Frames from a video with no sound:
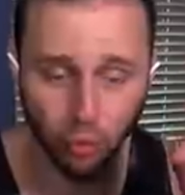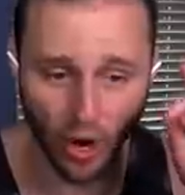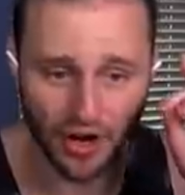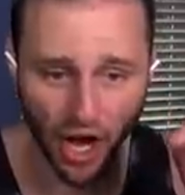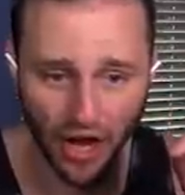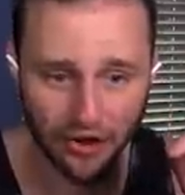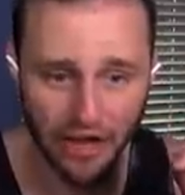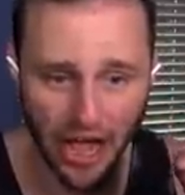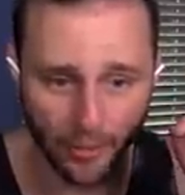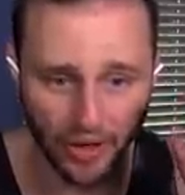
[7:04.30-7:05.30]
one
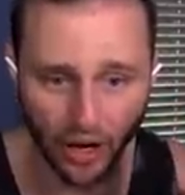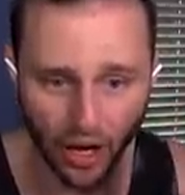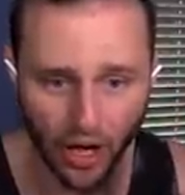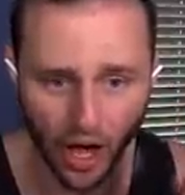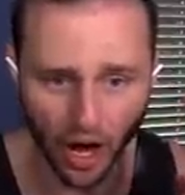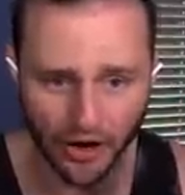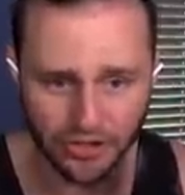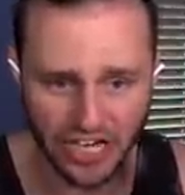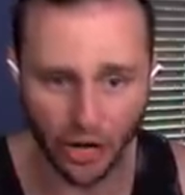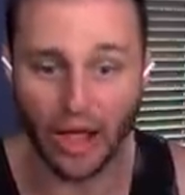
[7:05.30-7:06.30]
iron helmet,
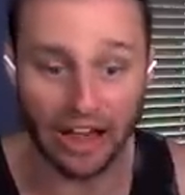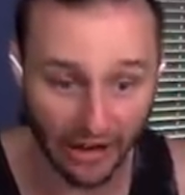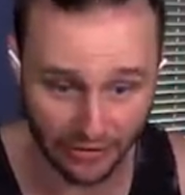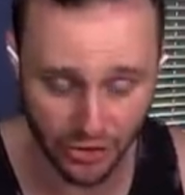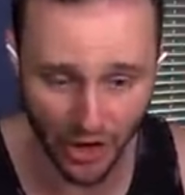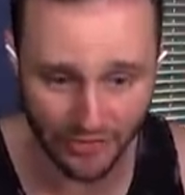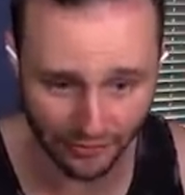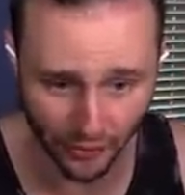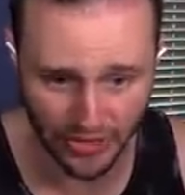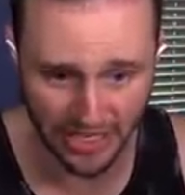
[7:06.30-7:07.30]
iron chest. Okay, I gotta craft a
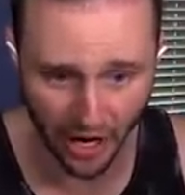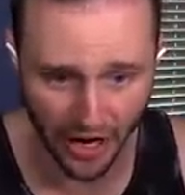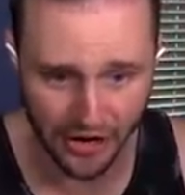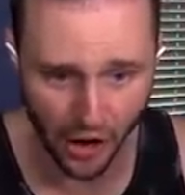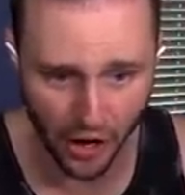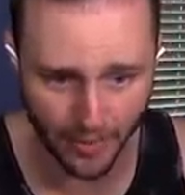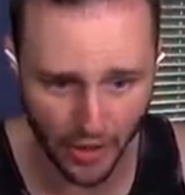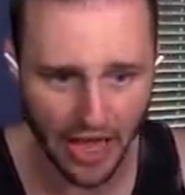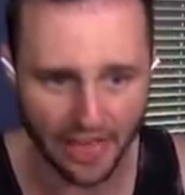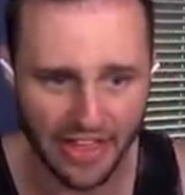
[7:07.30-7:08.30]
full set of iron
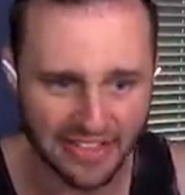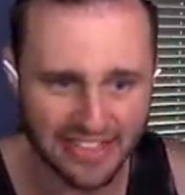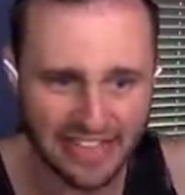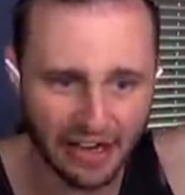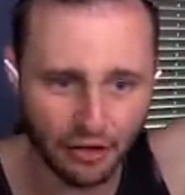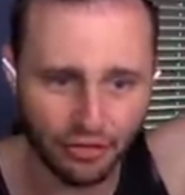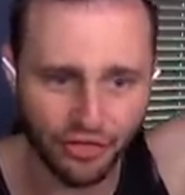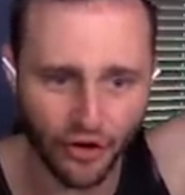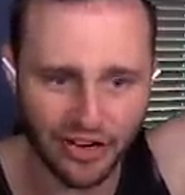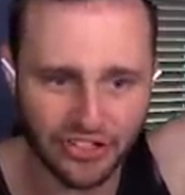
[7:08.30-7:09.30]
armor and then sell
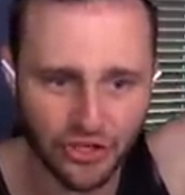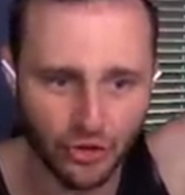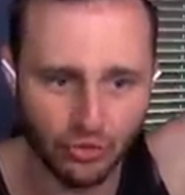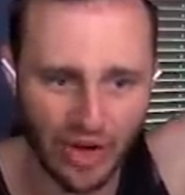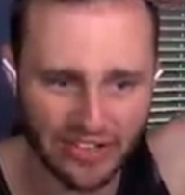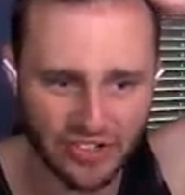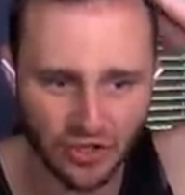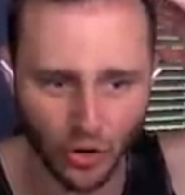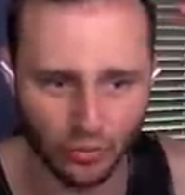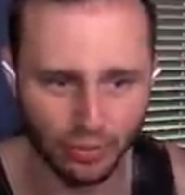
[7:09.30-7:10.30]
32
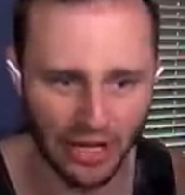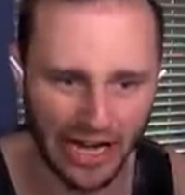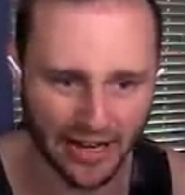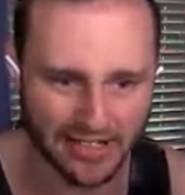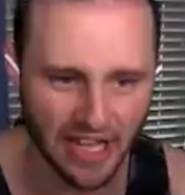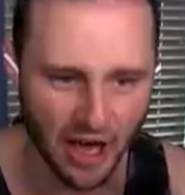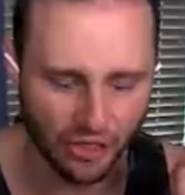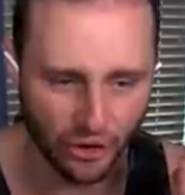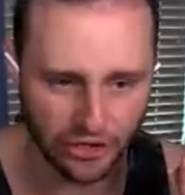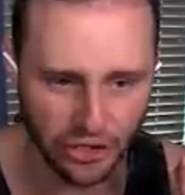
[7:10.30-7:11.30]
redstone blocks,
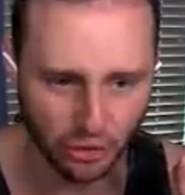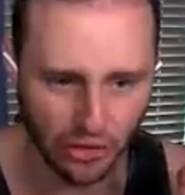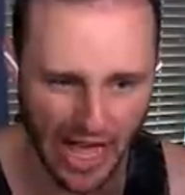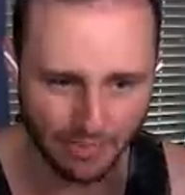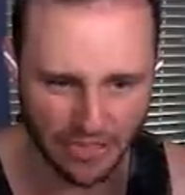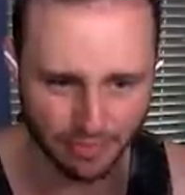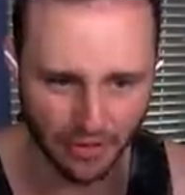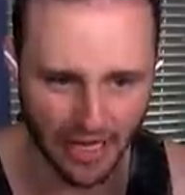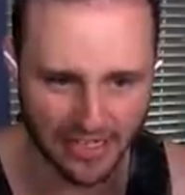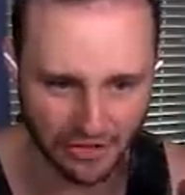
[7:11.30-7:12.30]
32 lapis
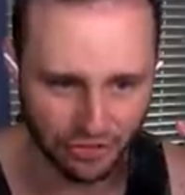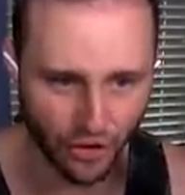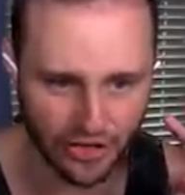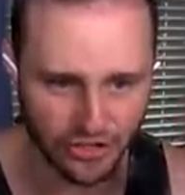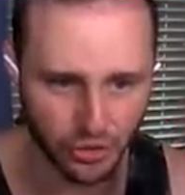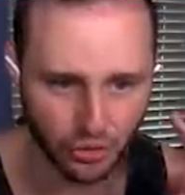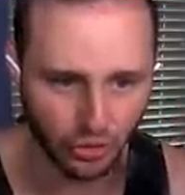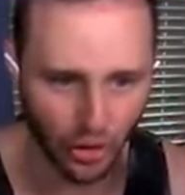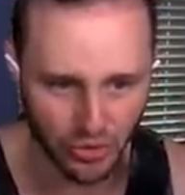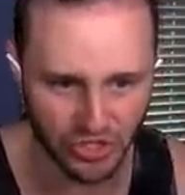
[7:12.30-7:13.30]
blocks, and 32
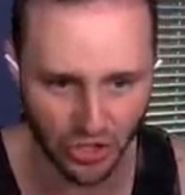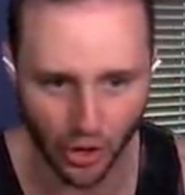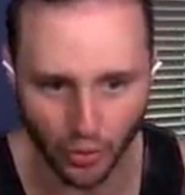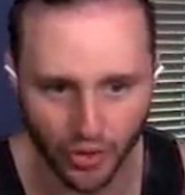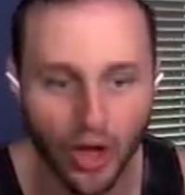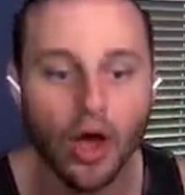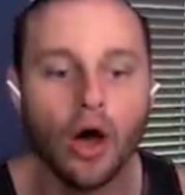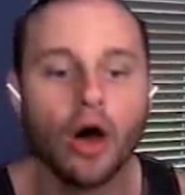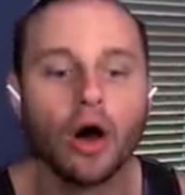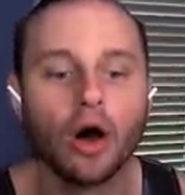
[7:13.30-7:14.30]
glowstone.
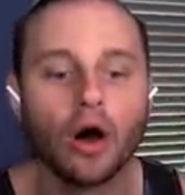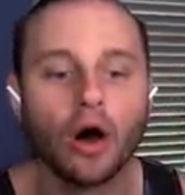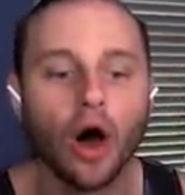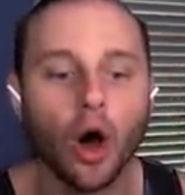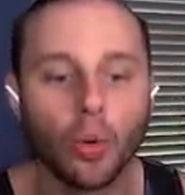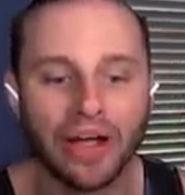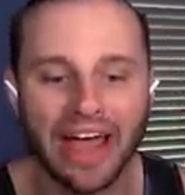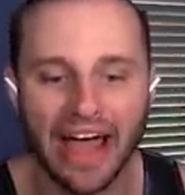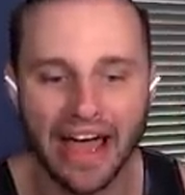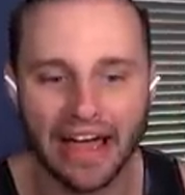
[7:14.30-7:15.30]

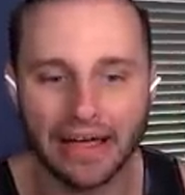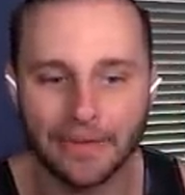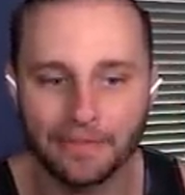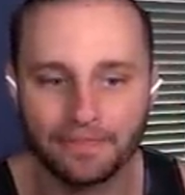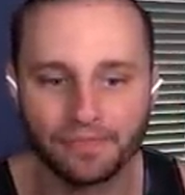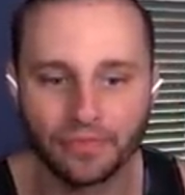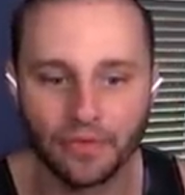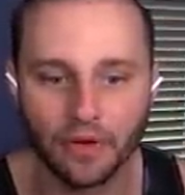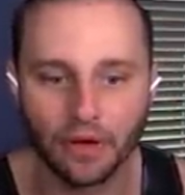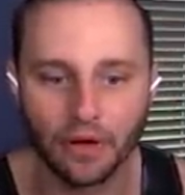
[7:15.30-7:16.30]
Okay.
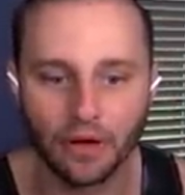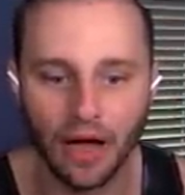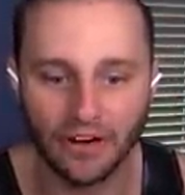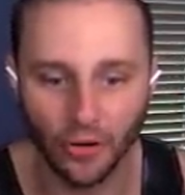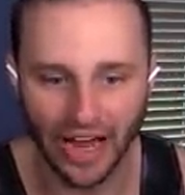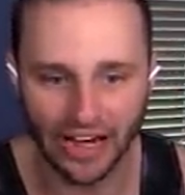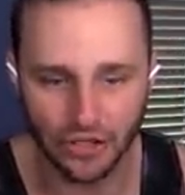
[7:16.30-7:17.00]
I know what I gotta